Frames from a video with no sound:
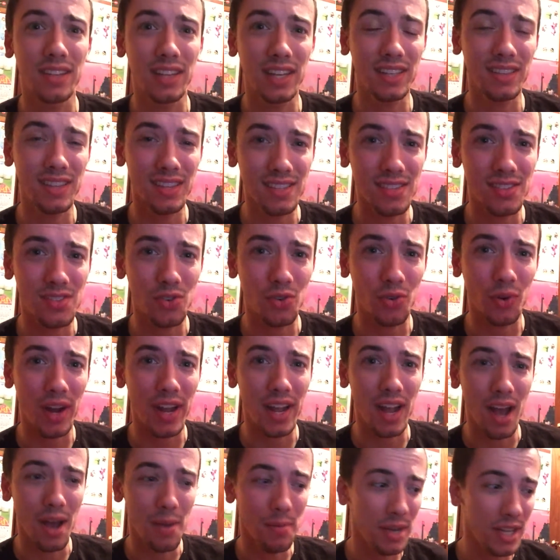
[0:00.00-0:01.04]
Like, this is
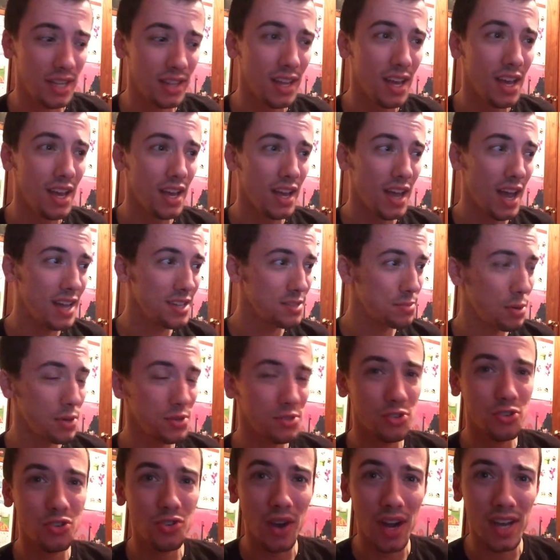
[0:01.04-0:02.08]
great. I mean, as opposed
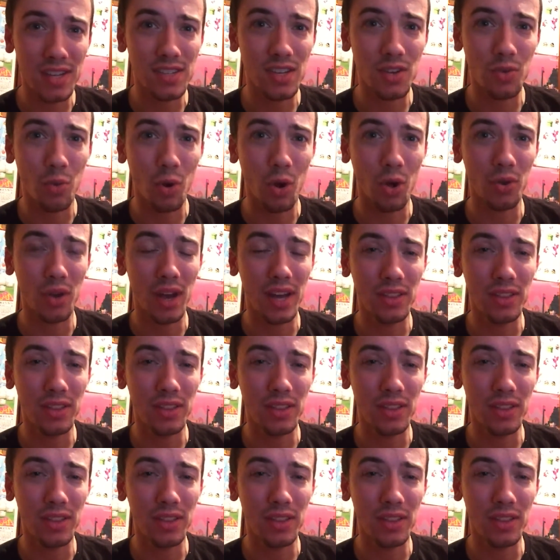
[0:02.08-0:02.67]
to Jurassic World,